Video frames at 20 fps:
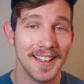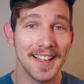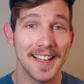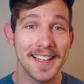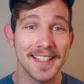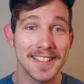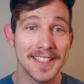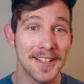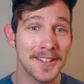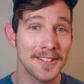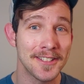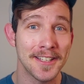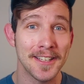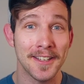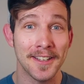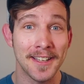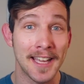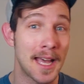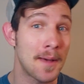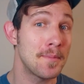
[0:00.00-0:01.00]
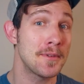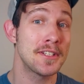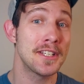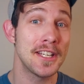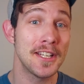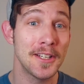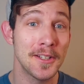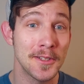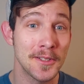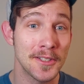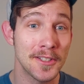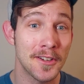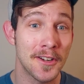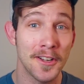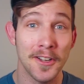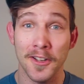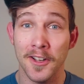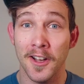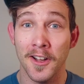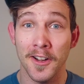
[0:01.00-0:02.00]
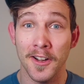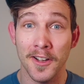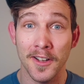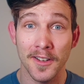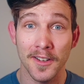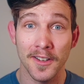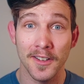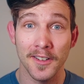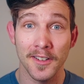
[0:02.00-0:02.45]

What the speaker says: it sounds like cappuccinos are